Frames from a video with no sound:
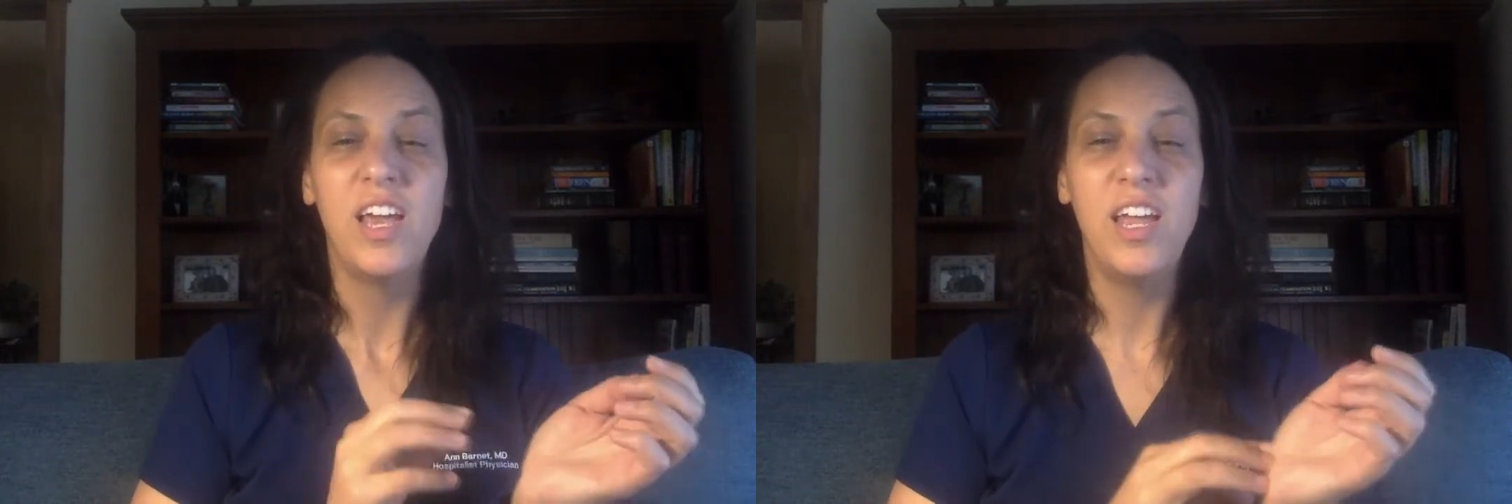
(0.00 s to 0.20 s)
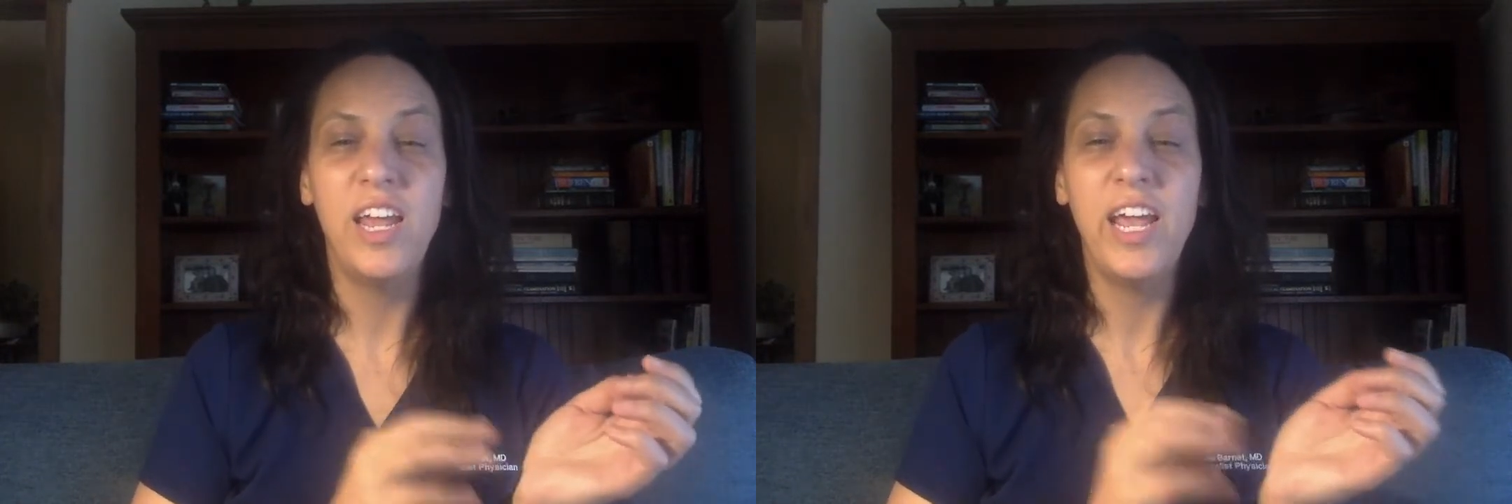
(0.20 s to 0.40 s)

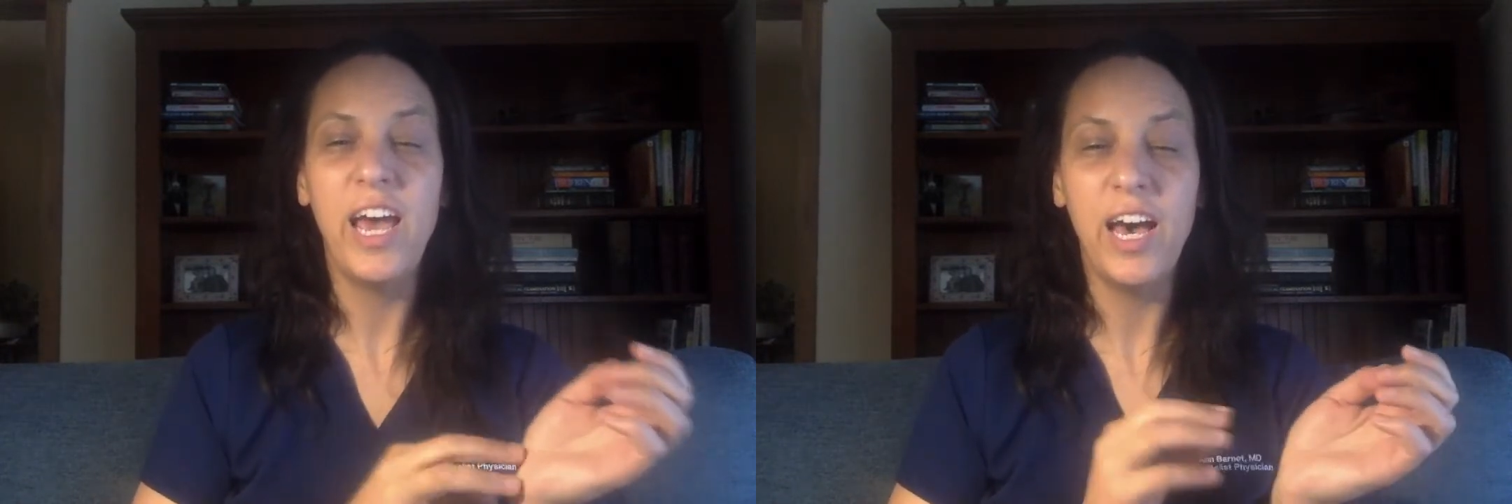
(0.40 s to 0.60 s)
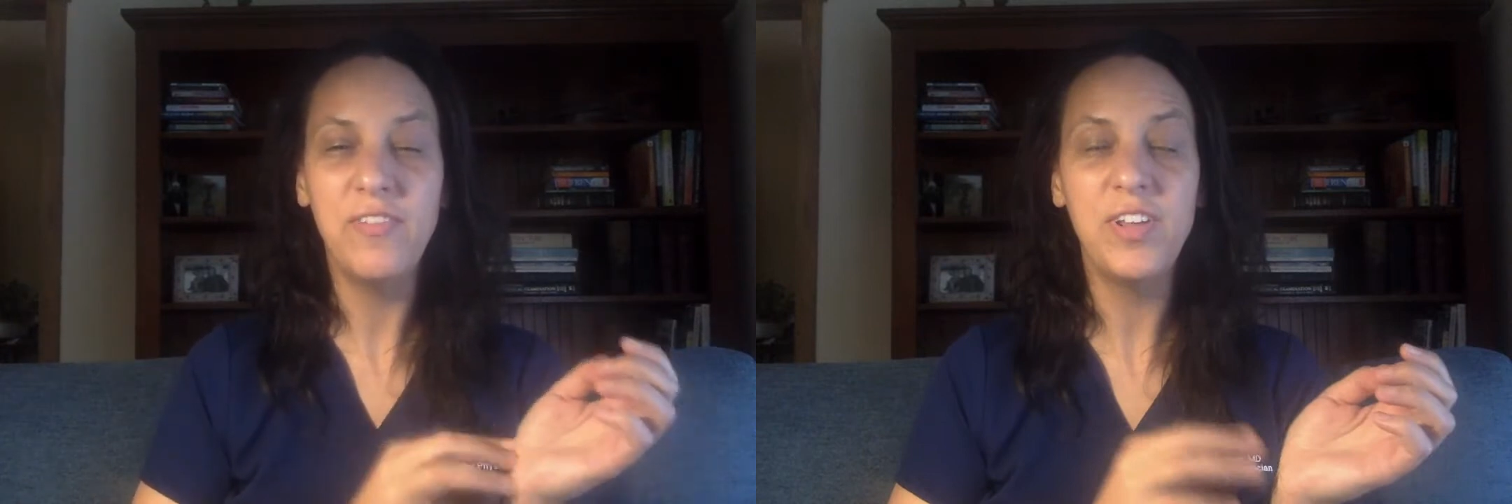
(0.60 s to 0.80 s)
And I
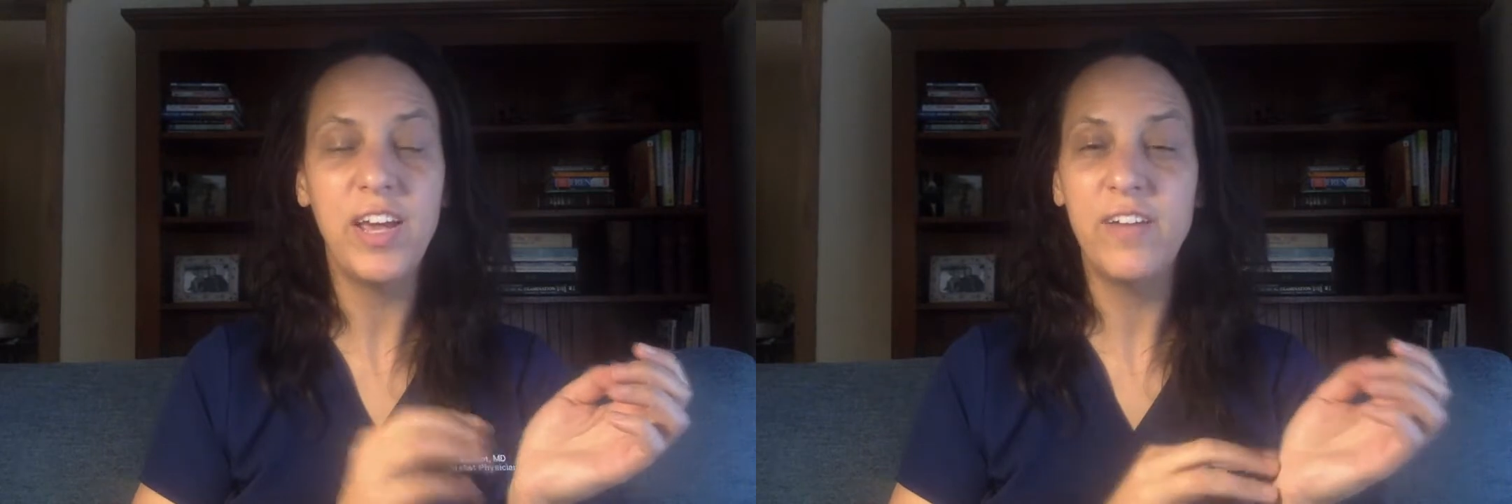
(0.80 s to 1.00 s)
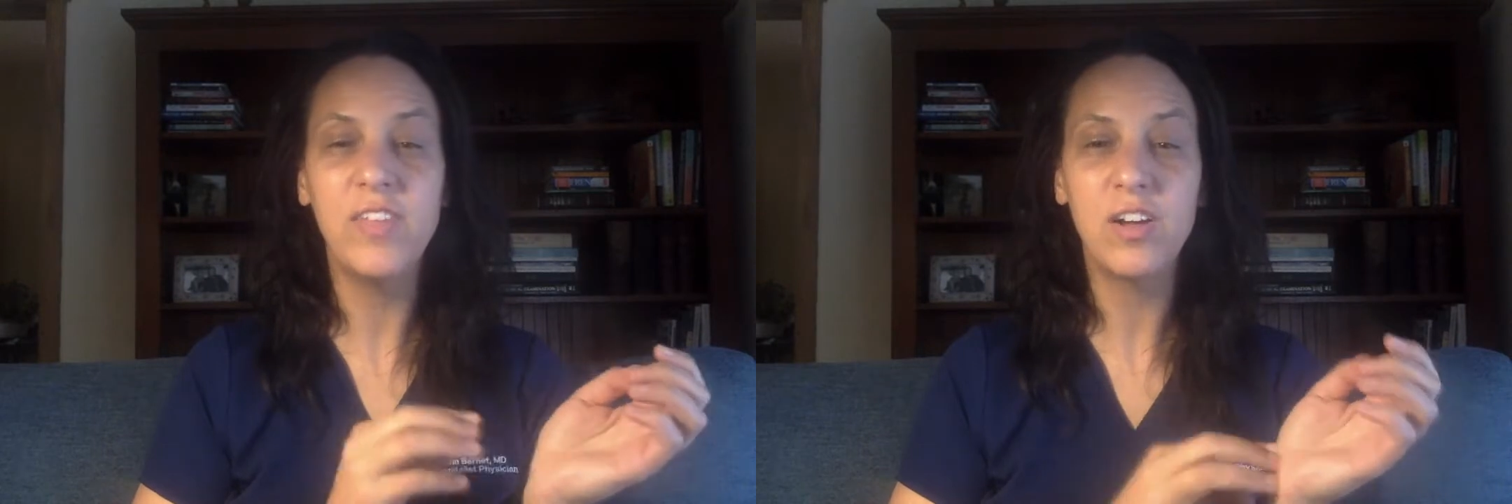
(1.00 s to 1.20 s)
have to
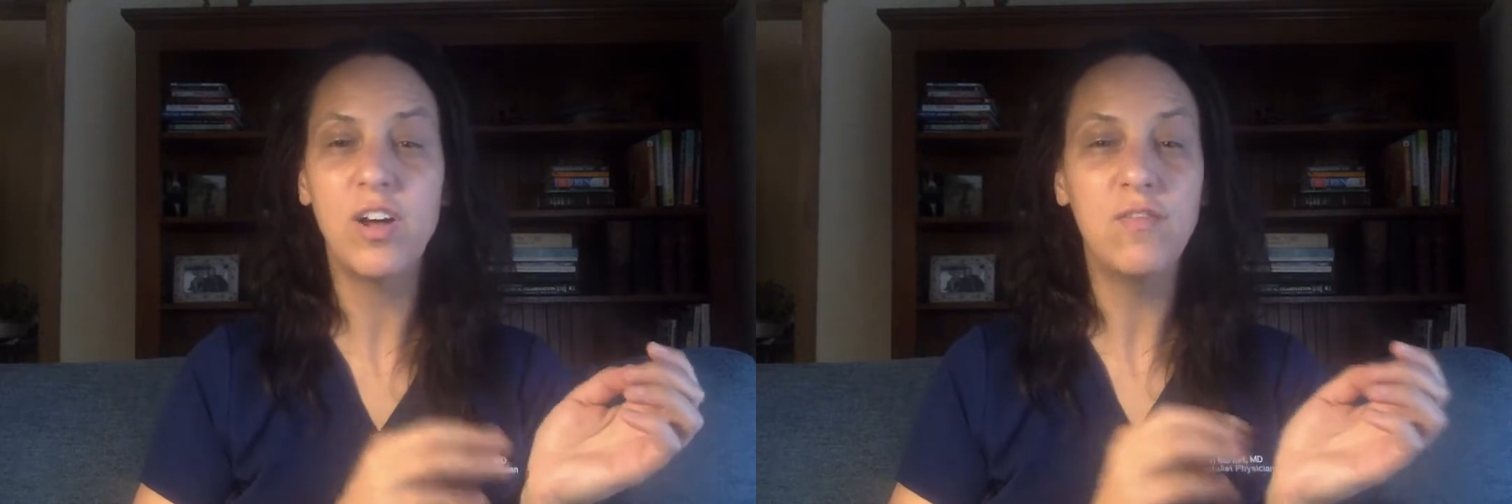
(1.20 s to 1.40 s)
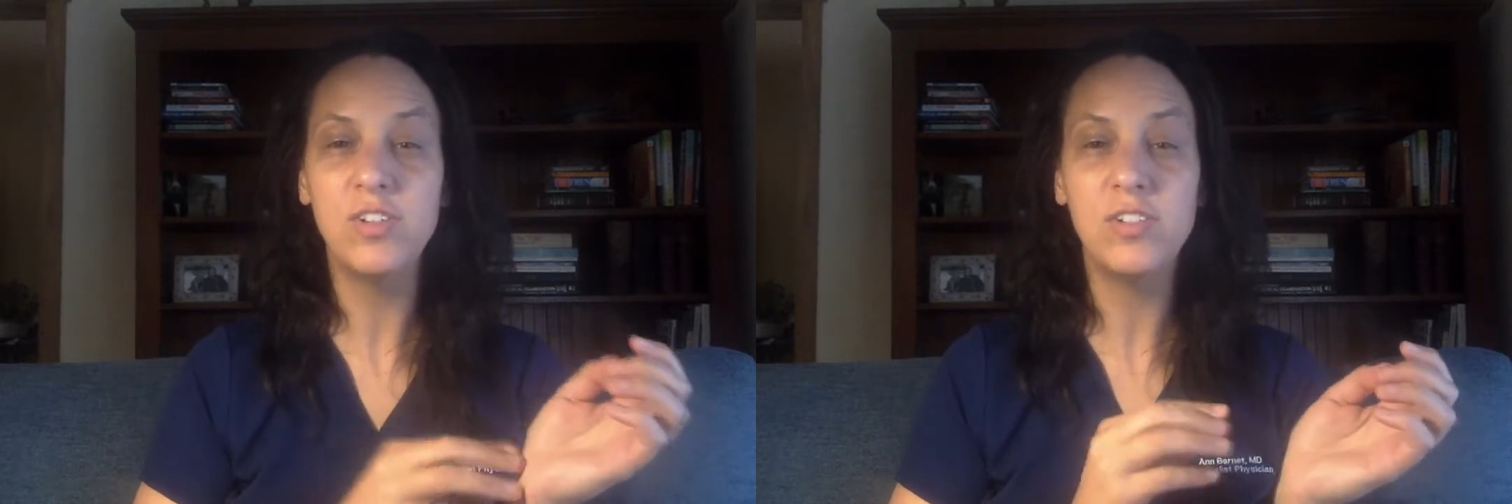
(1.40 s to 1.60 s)
have that
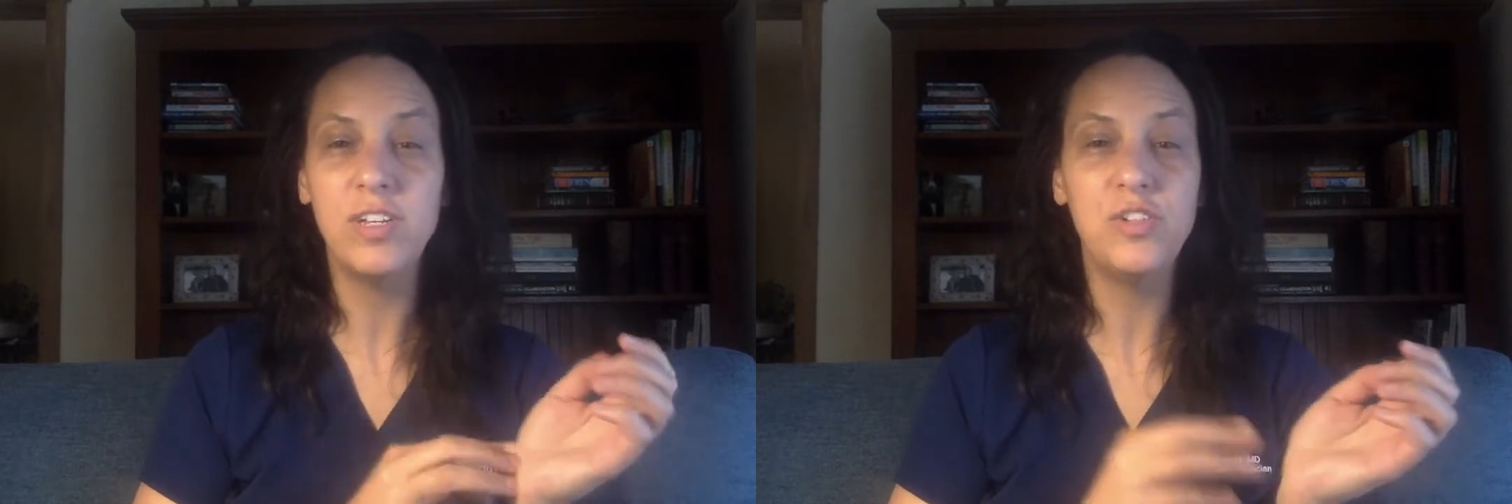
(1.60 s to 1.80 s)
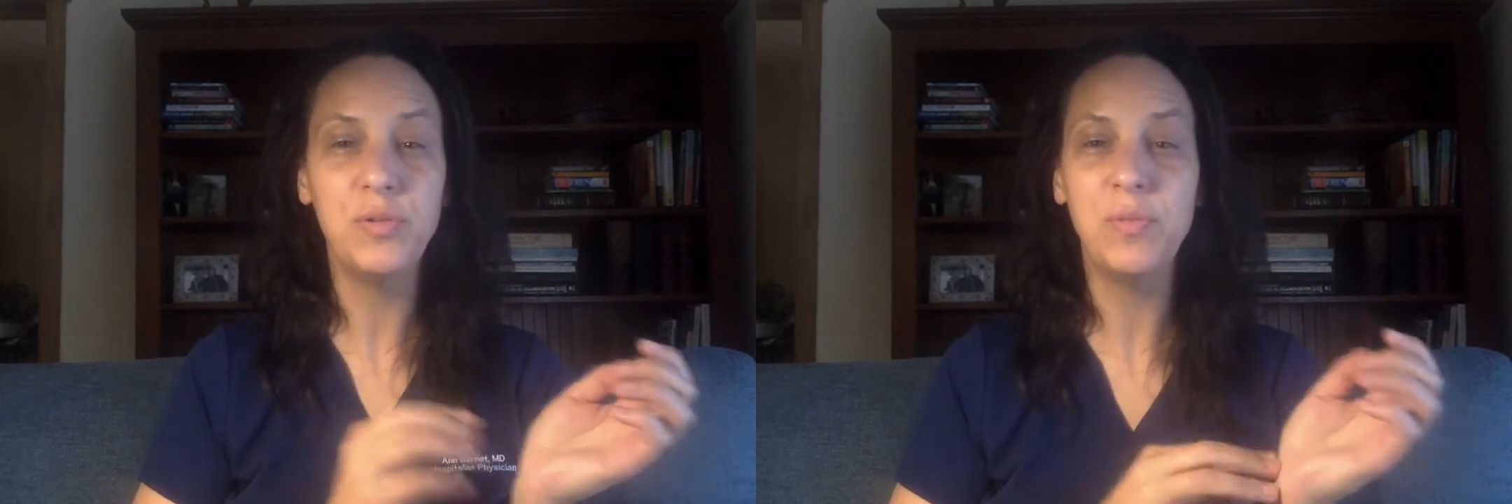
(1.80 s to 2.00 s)

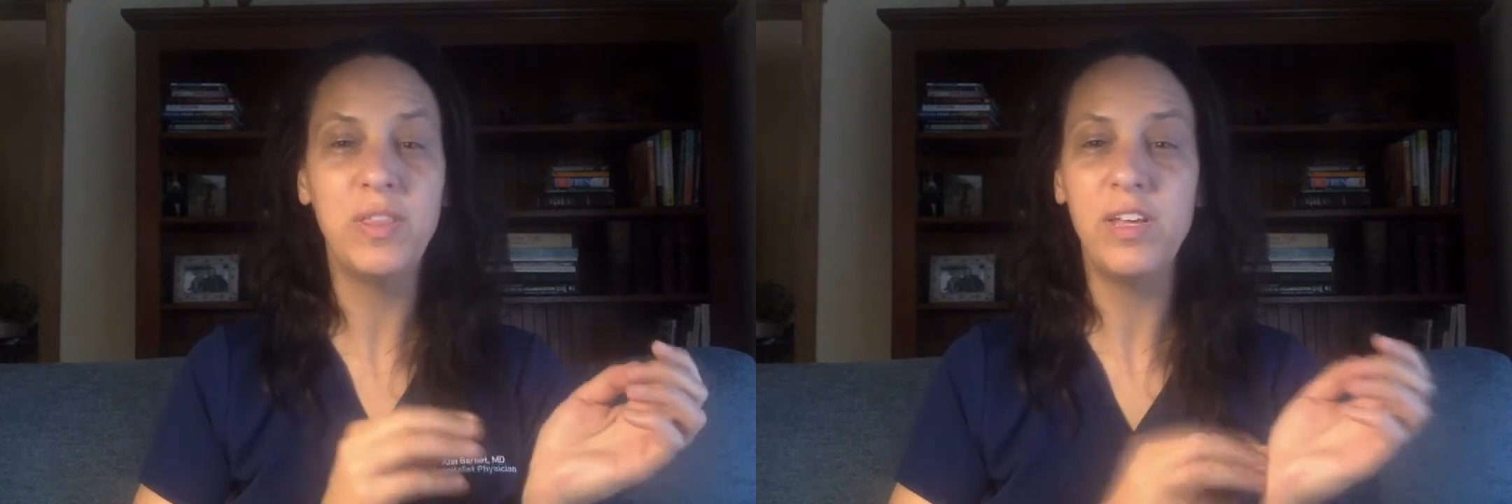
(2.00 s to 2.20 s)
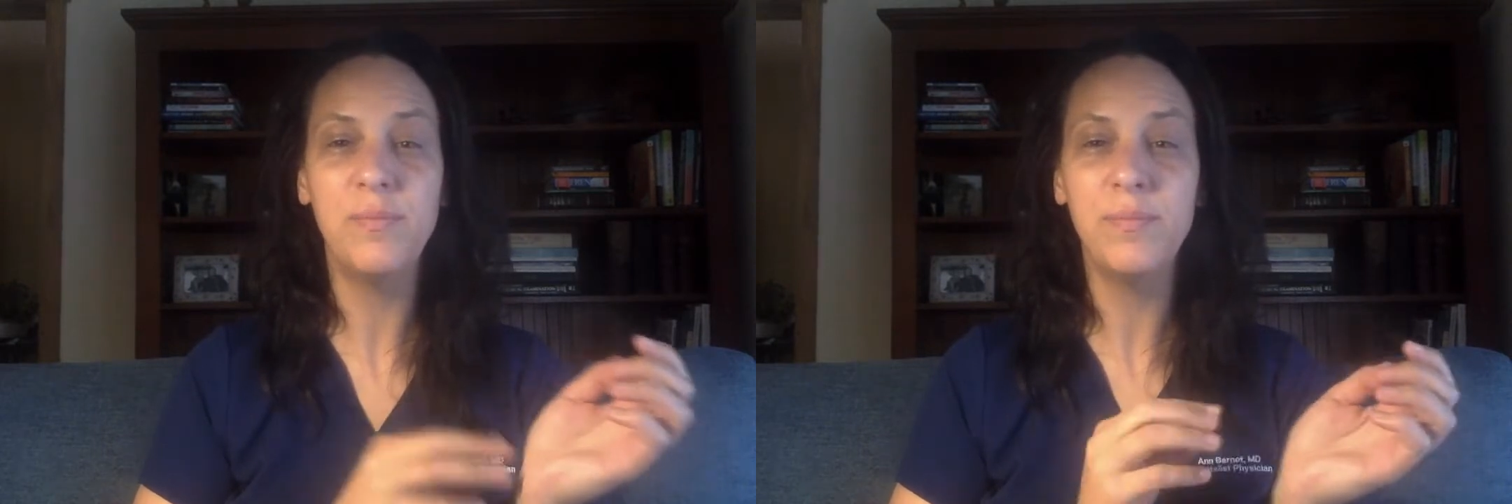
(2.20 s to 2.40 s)
conversation
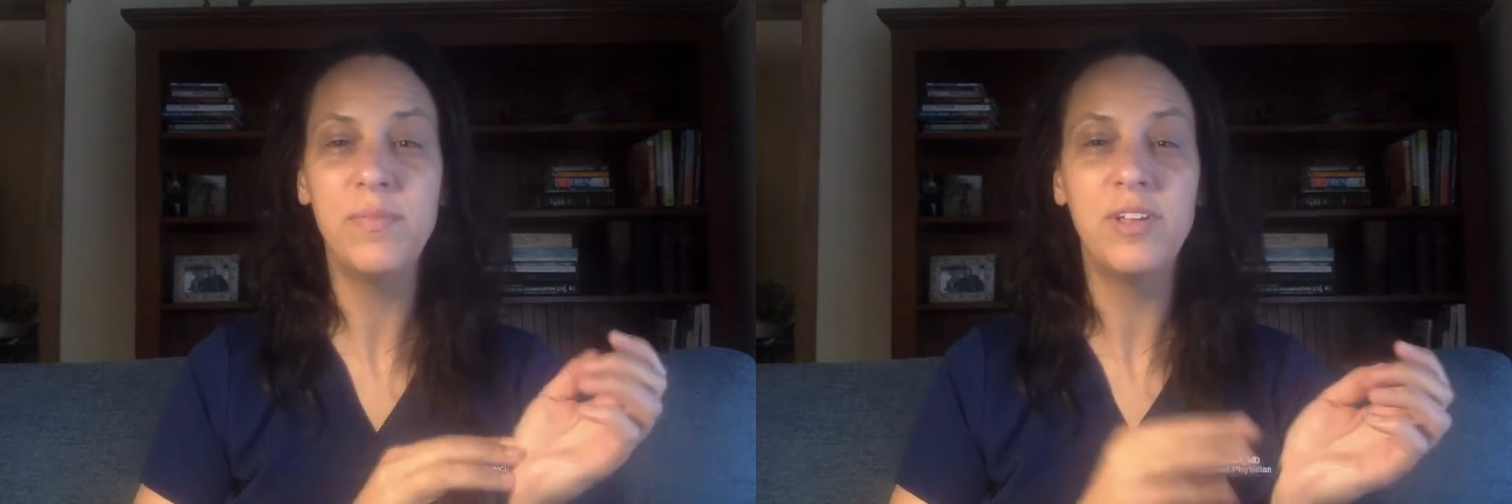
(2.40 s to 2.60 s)
with them.